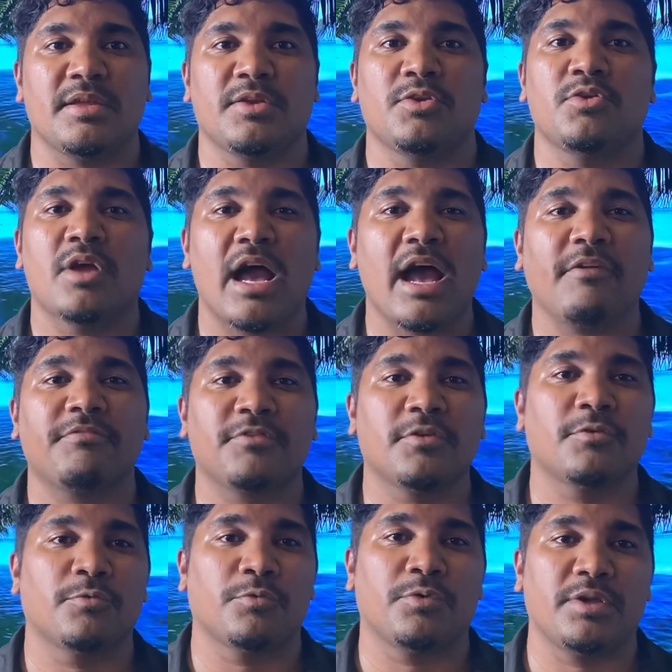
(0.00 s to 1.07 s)
you have to
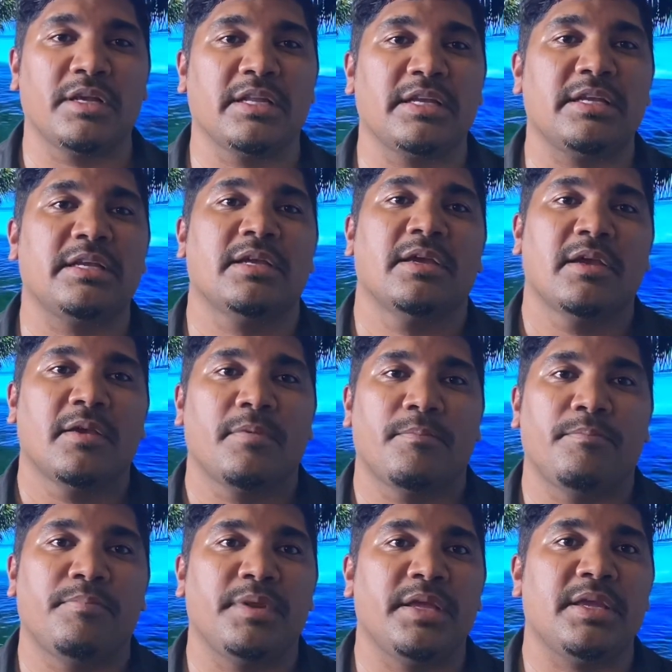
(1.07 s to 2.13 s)
really
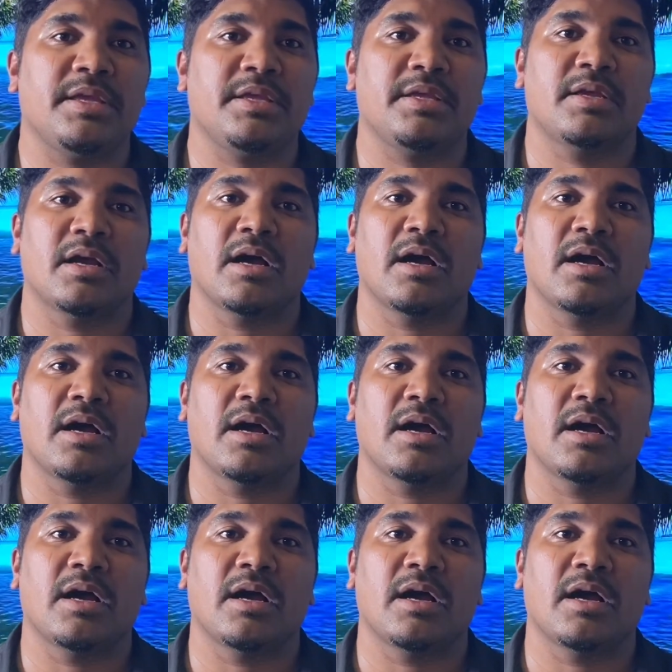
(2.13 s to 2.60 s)
be